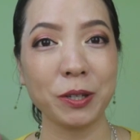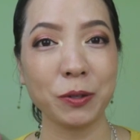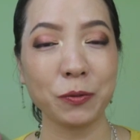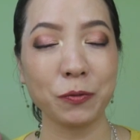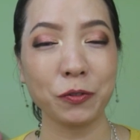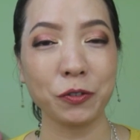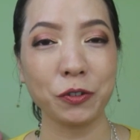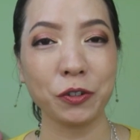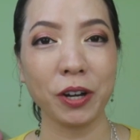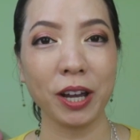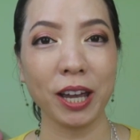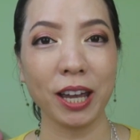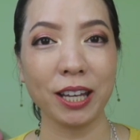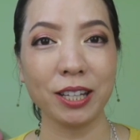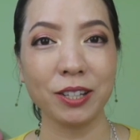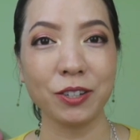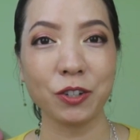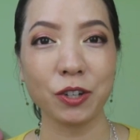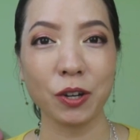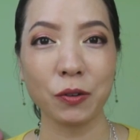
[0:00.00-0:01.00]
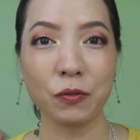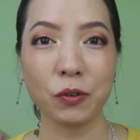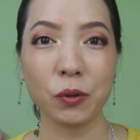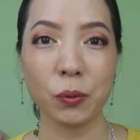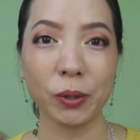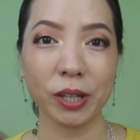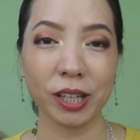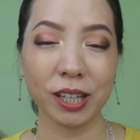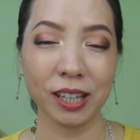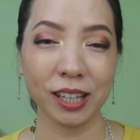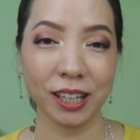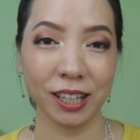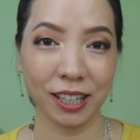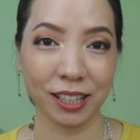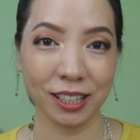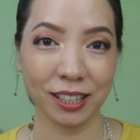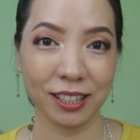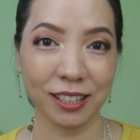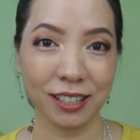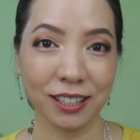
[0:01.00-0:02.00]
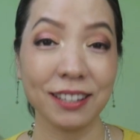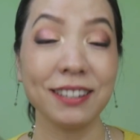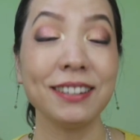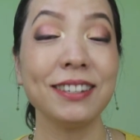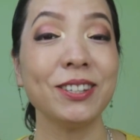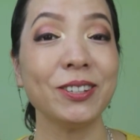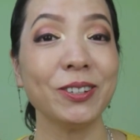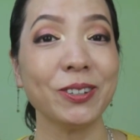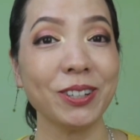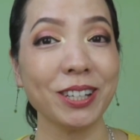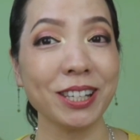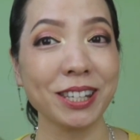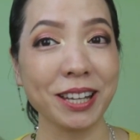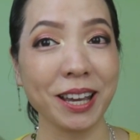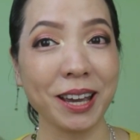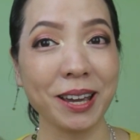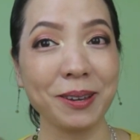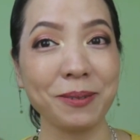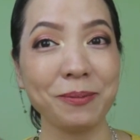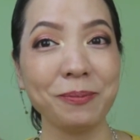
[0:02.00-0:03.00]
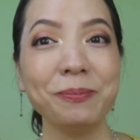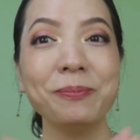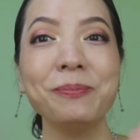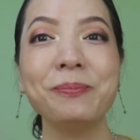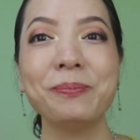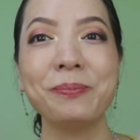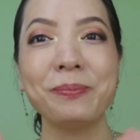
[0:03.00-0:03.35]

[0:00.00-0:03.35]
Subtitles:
blissful, and joyful week ahead. See you next time.